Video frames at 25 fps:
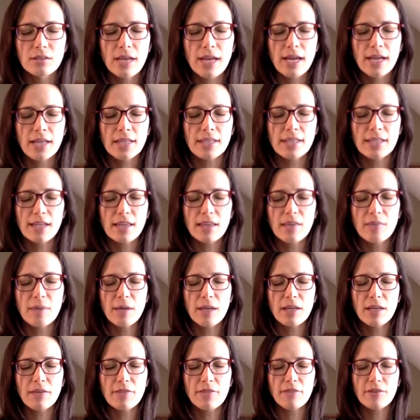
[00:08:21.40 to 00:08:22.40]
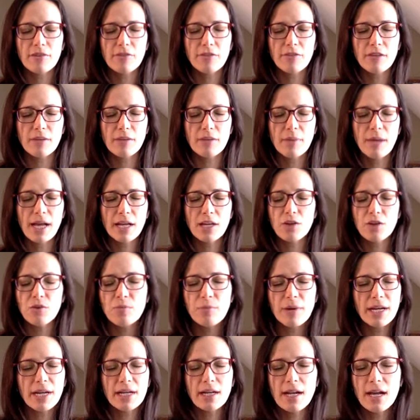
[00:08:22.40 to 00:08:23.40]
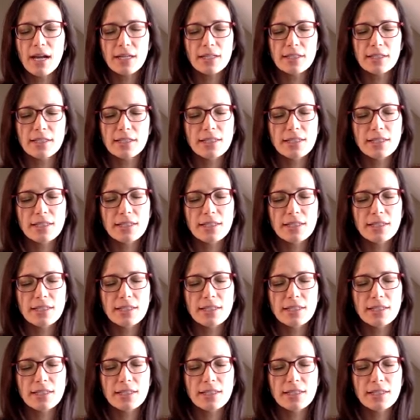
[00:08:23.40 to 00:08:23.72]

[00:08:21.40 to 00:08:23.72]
The hands on the belly for feedback. You might not